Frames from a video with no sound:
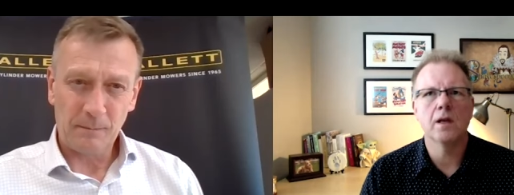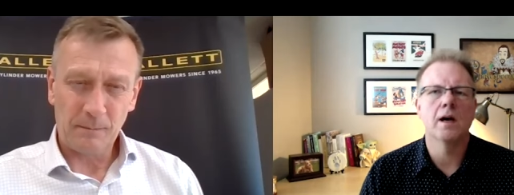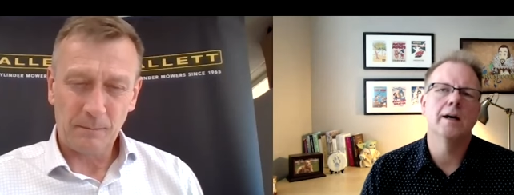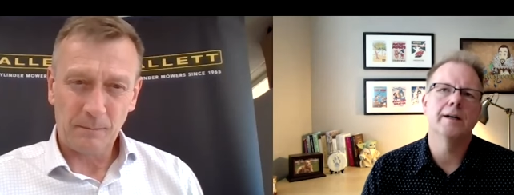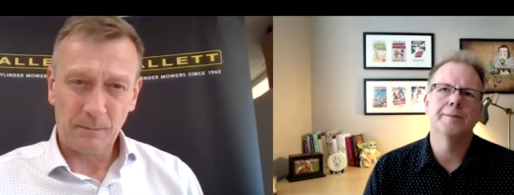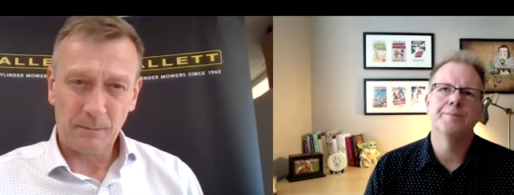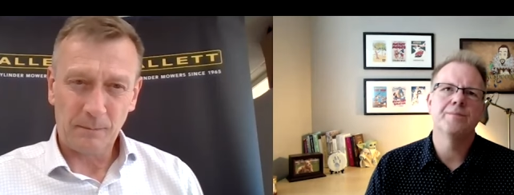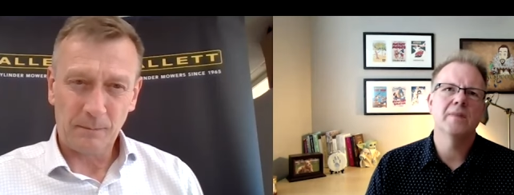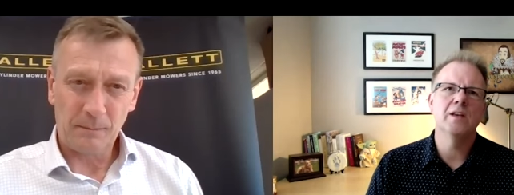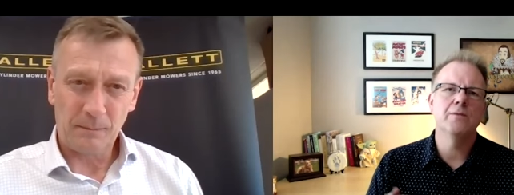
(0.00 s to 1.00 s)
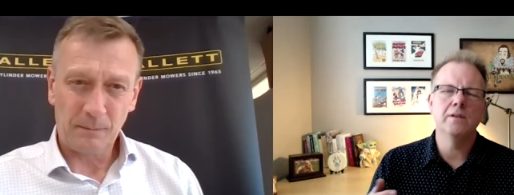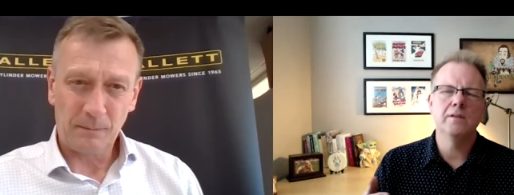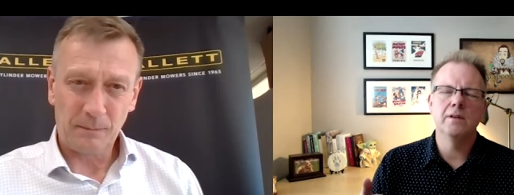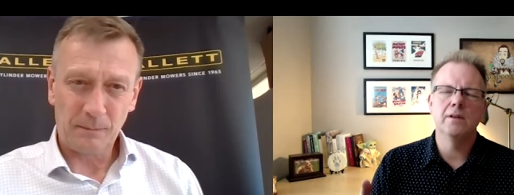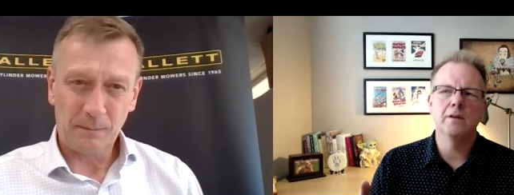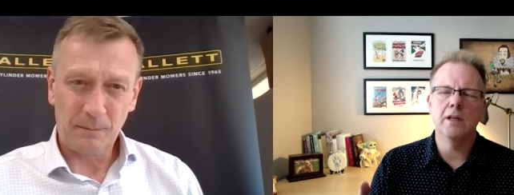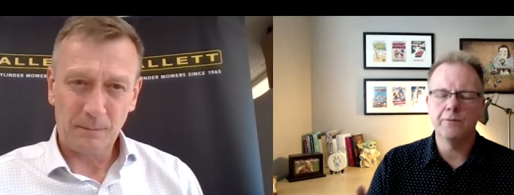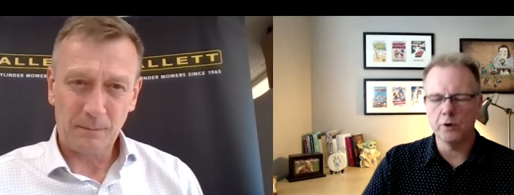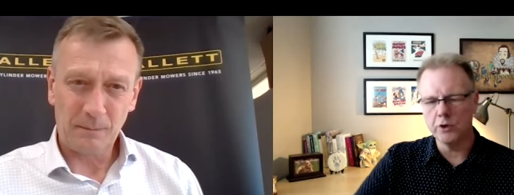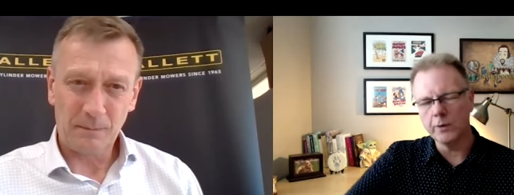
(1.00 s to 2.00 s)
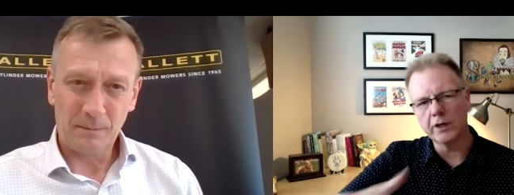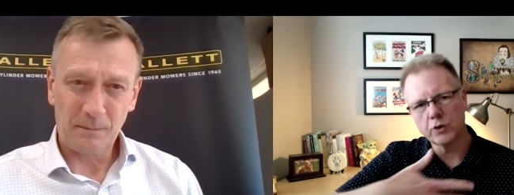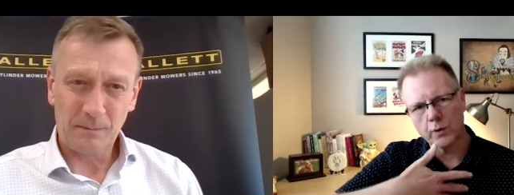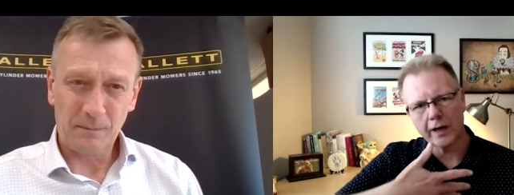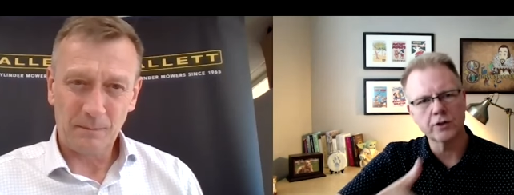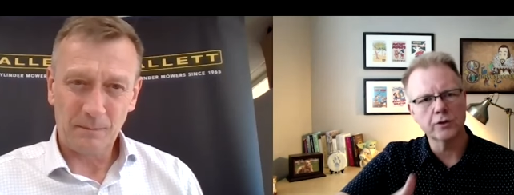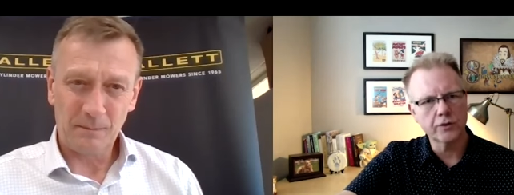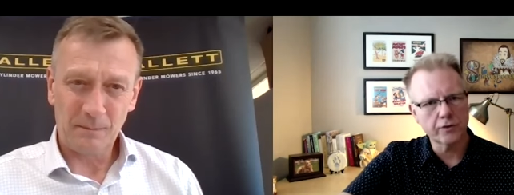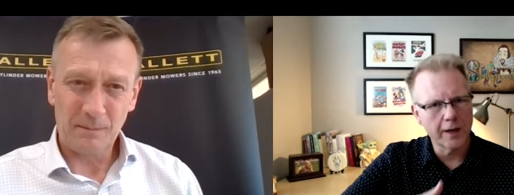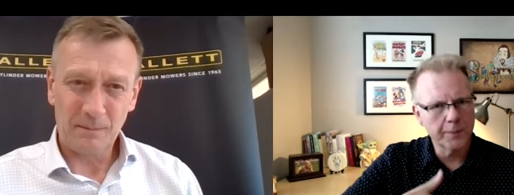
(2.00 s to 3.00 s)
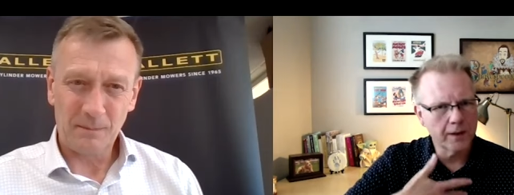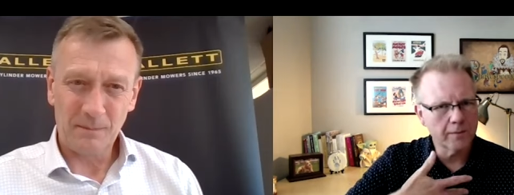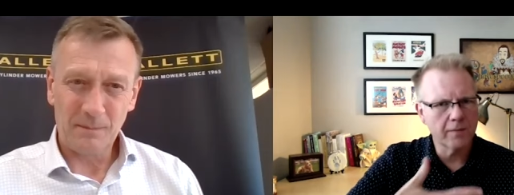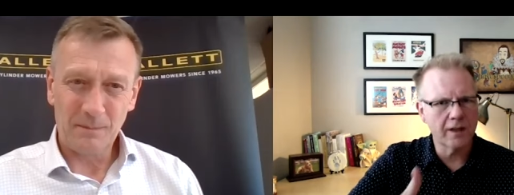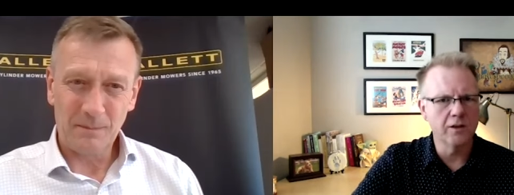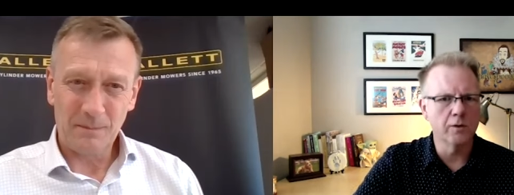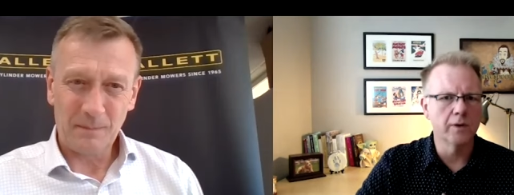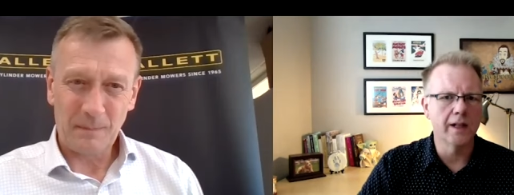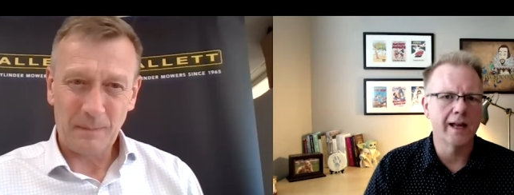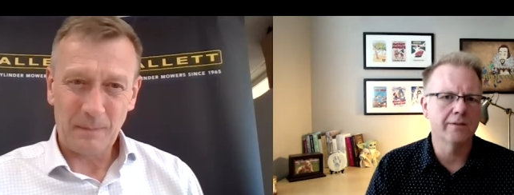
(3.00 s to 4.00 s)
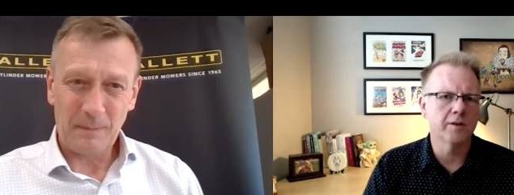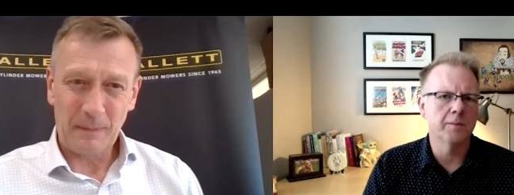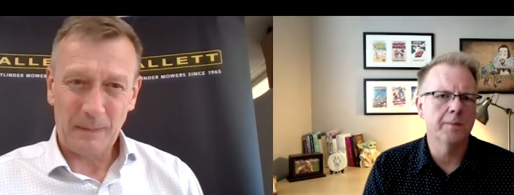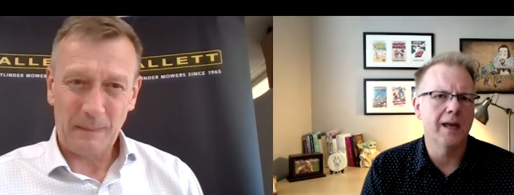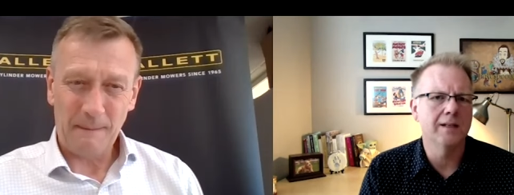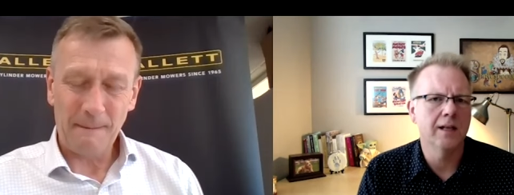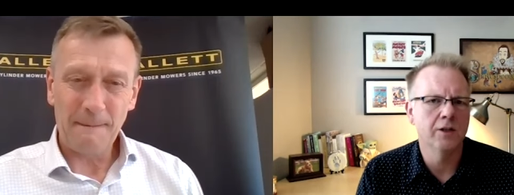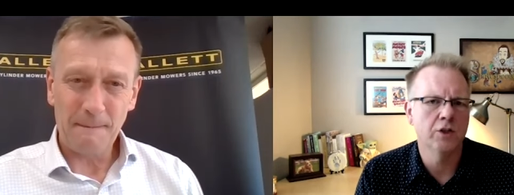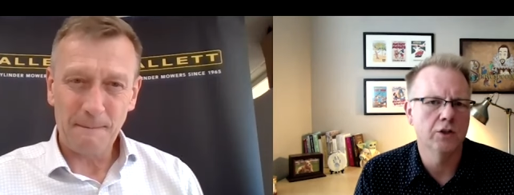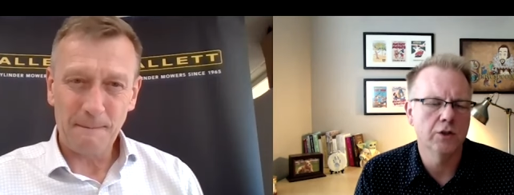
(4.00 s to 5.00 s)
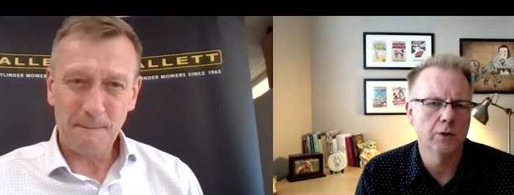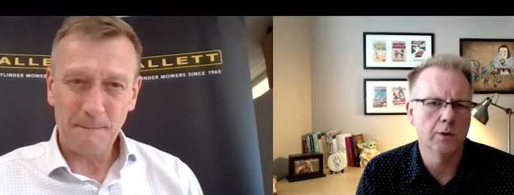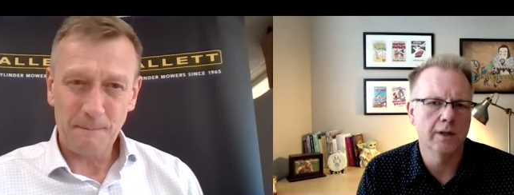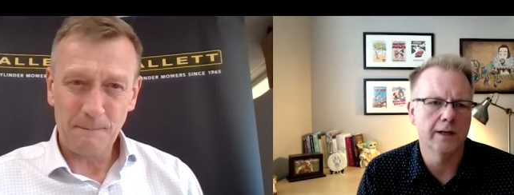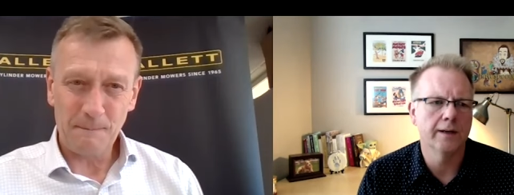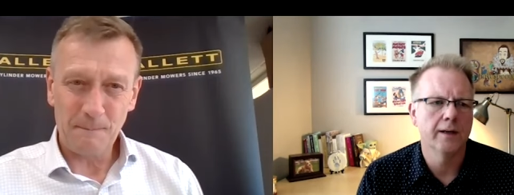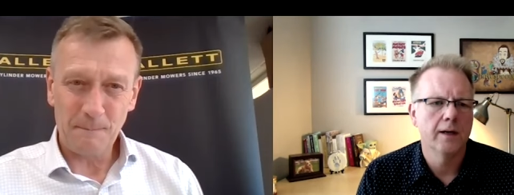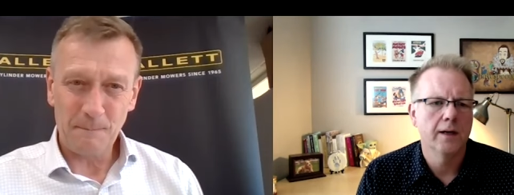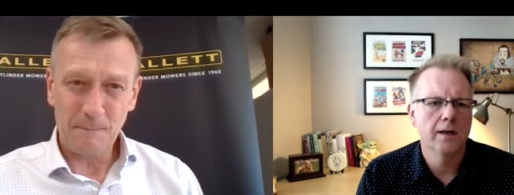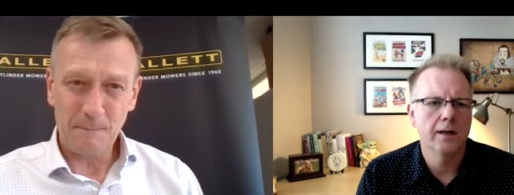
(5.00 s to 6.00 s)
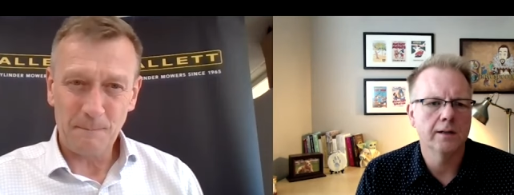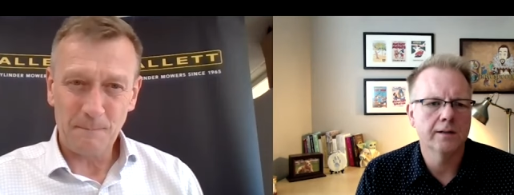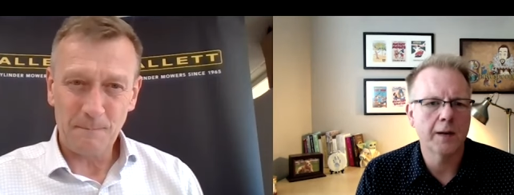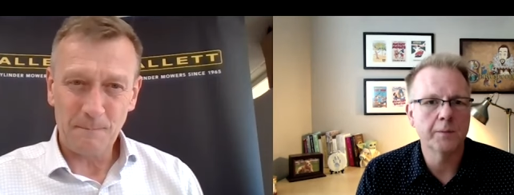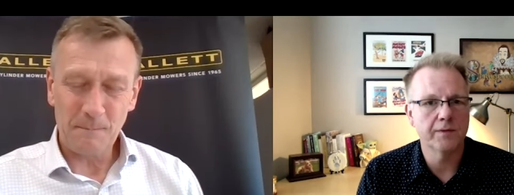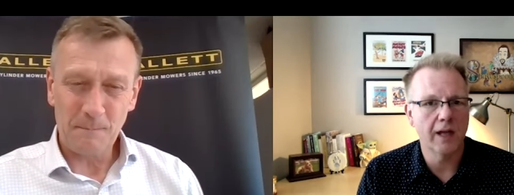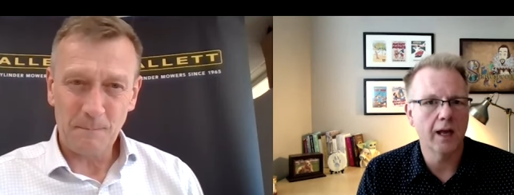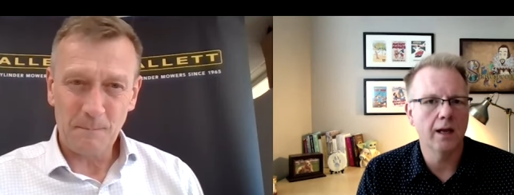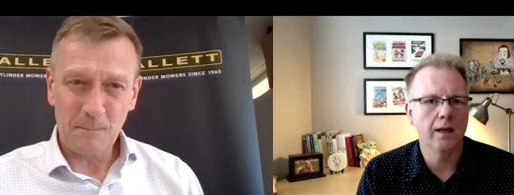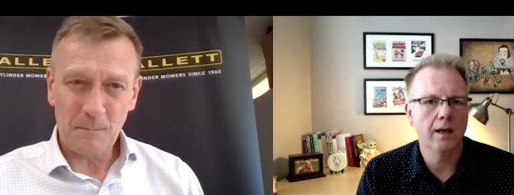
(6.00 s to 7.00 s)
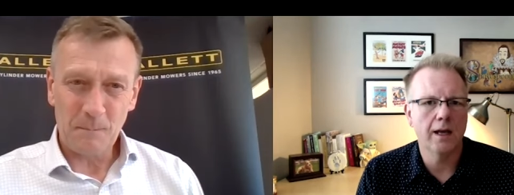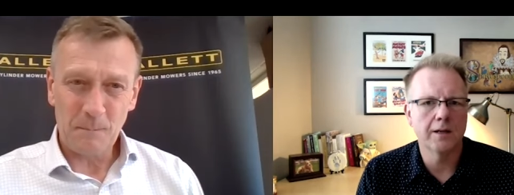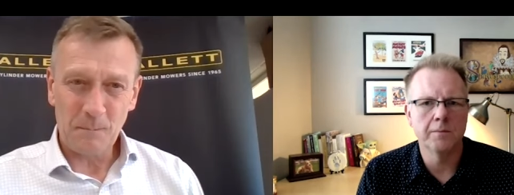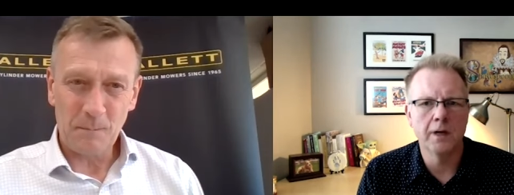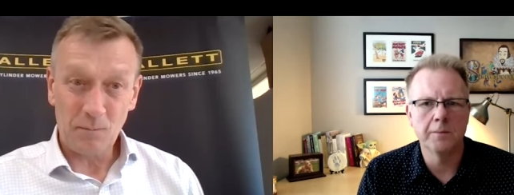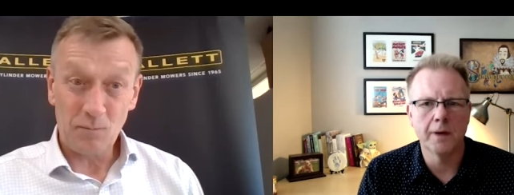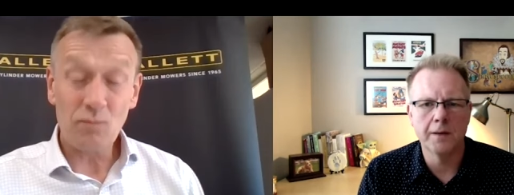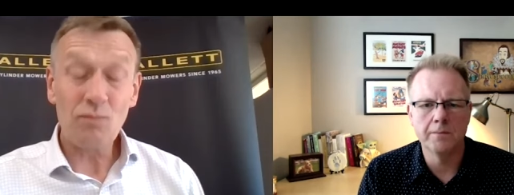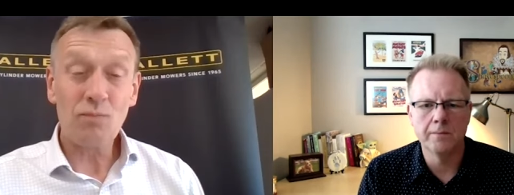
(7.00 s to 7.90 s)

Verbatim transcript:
Speaker 1: um, if if you're doing a directional striping, then you really have to pay attention to the uh, time of day. And and my